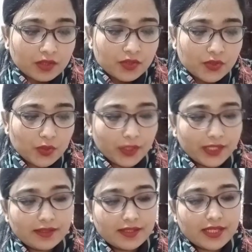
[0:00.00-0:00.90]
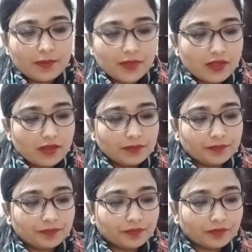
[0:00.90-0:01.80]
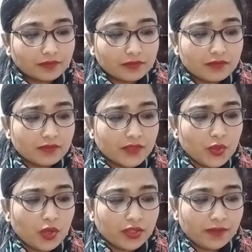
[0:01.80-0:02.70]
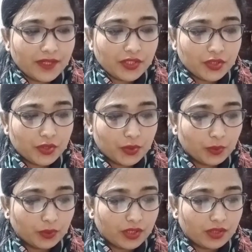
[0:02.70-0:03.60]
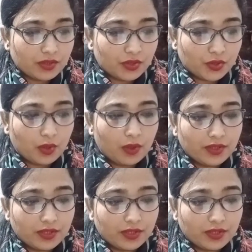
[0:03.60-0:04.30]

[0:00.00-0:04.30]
So it seems the doctor went to the door,